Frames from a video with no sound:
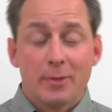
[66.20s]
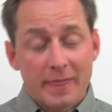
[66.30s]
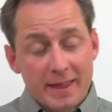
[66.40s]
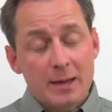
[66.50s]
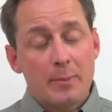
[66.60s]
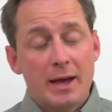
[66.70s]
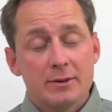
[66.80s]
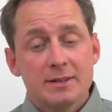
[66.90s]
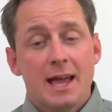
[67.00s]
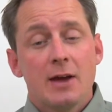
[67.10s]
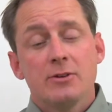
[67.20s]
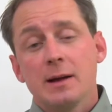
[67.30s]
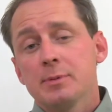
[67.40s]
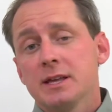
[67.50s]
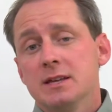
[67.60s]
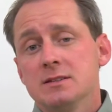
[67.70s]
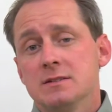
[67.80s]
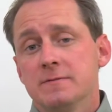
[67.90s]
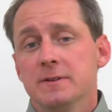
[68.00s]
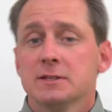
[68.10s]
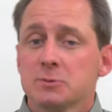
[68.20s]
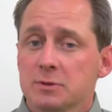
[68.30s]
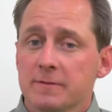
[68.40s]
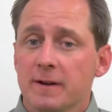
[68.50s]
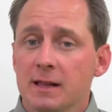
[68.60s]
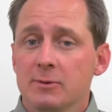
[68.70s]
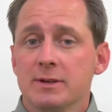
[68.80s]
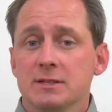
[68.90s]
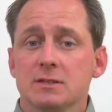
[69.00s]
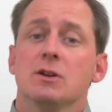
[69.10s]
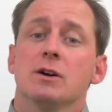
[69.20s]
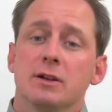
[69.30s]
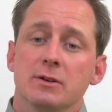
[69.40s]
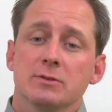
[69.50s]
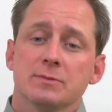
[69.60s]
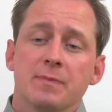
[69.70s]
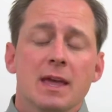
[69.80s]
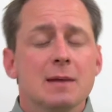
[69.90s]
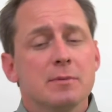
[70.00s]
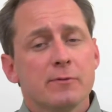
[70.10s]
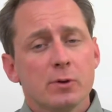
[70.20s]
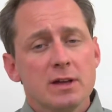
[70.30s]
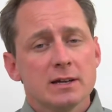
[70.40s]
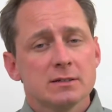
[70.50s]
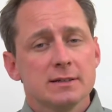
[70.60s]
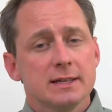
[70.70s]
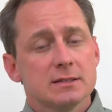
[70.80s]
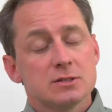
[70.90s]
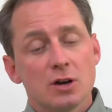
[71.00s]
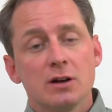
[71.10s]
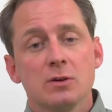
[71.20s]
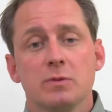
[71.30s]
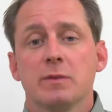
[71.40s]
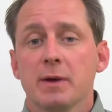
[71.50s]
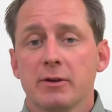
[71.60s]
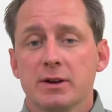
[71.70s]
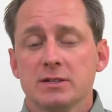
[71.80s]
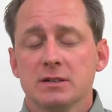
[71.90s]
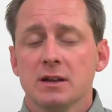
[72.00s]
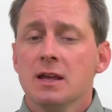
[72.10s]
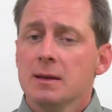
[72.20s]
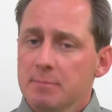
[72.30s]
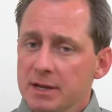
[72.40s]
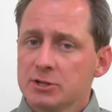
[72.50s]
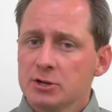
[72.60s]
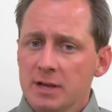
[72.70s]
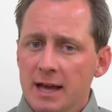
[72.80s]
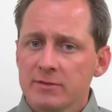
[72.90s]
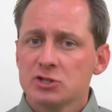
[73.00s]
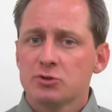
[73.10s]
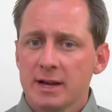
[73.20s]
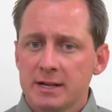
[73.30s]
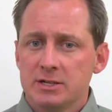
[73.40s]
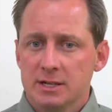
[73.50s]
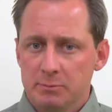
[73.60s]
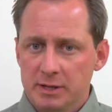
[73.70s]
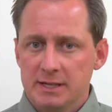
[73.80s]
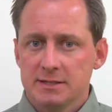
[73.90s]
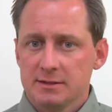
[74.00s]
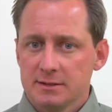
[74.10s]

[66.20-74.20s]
Think about how your application fits with the following scenarios. And before you actually get started with the migration, make sure you have a strategy in place.